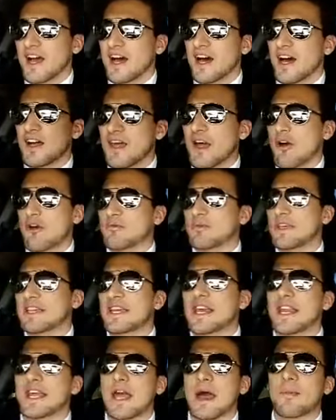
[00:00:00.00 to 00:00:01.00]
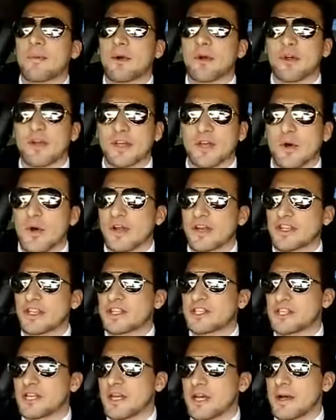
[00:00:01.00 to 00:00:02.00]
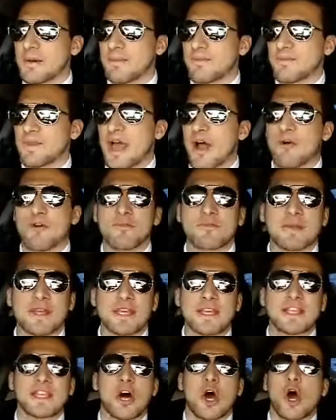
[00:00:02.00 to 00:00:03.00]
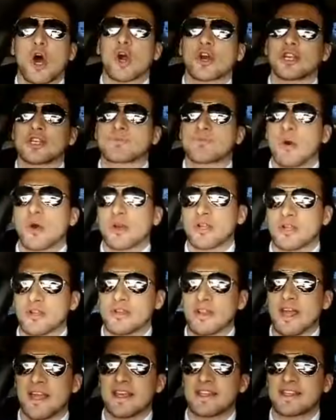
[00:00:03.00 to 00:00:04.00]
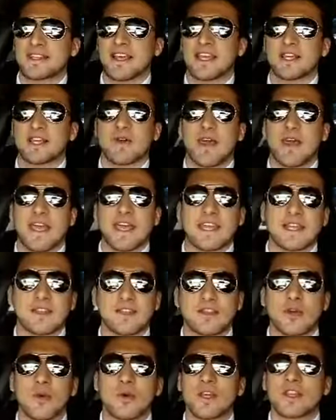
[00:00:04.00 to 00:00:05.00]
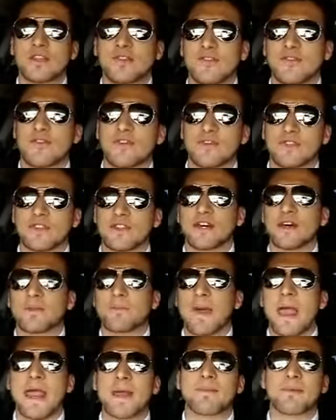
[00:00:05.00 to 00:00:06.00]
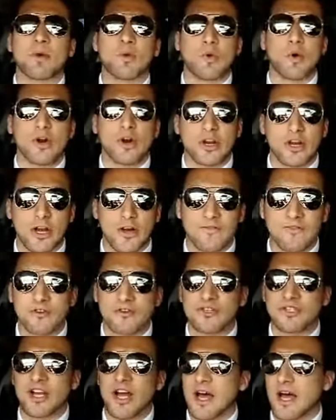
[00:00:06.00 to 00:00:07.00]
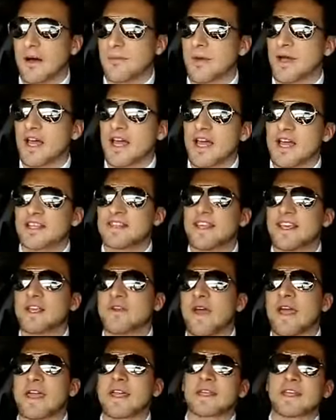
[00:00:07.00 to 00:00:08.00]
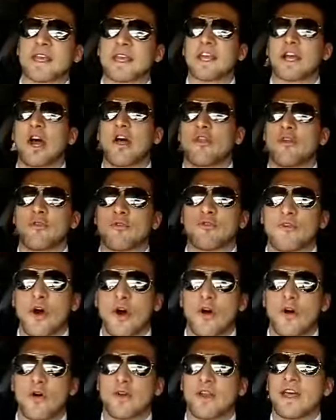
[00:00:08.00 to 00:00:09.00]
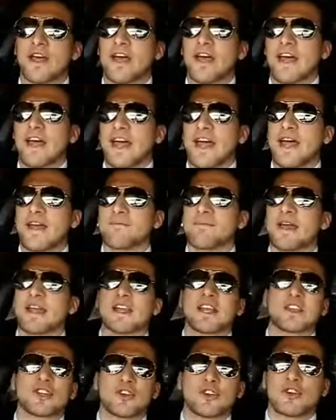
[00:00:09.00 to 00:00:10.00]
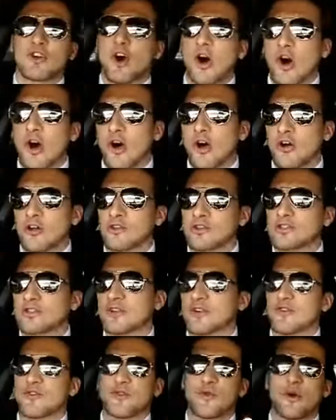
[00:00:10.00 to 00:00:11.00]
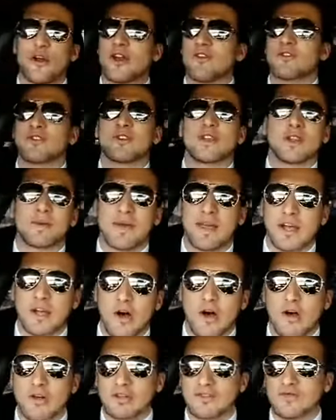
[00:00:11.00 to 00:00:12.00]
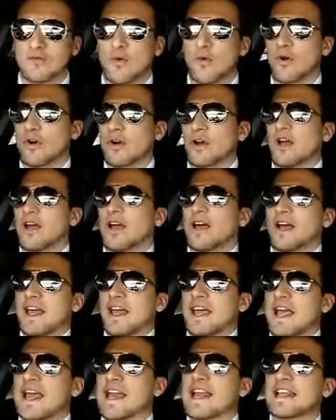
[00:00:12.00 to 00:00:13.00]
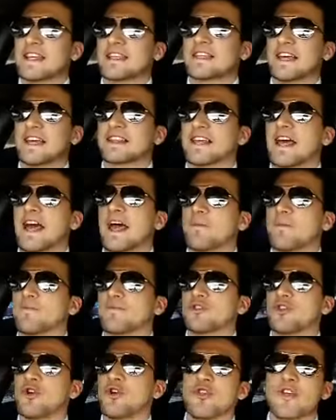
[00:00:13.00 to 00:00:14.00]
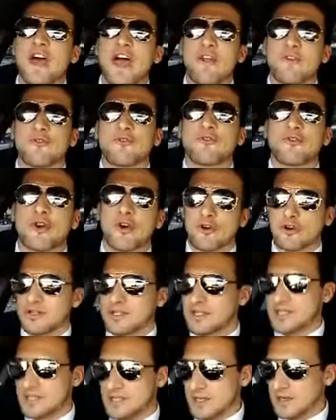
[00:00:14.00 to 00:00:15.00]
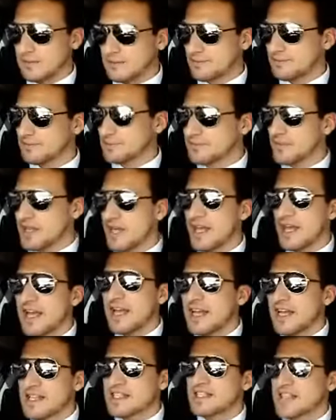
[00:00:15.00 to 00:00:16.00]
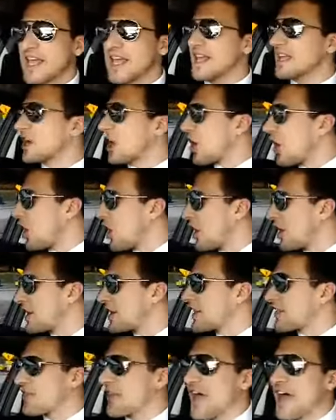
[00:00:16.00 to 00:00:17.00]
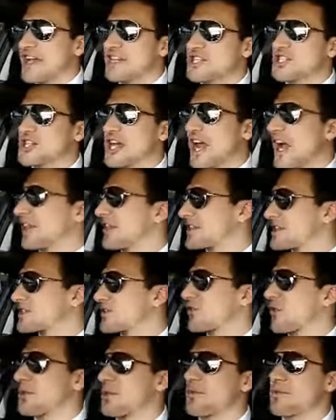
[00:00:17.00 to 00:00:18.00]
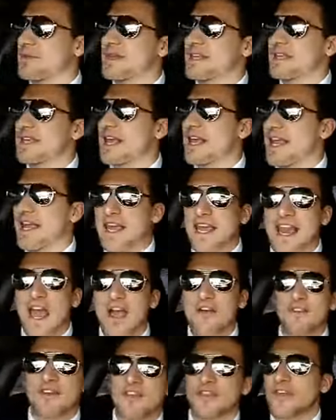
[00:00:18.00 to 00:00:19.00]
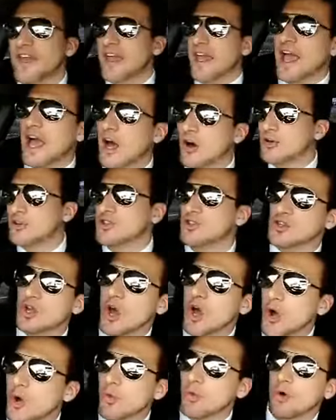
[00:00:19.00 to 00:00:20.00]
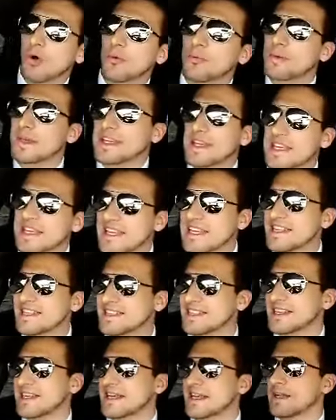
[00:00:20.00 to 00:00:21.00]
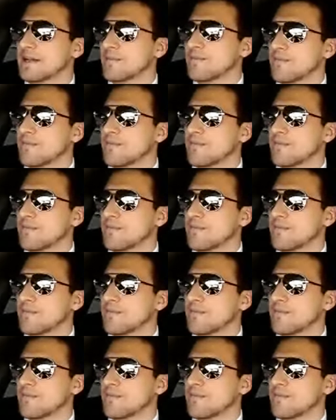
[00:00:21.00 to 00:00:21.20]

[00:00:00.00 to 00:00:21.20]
Uh, that would be getting up early, going to the gym. That would be the hardest part of your day. Say you hate doing the the paperwork of your job. Say you hate getting on the phone and making your calls or for whatever you need to make calls for. Anything like that. Do that first Take on that challenge from the beginning, and everything else will be easy.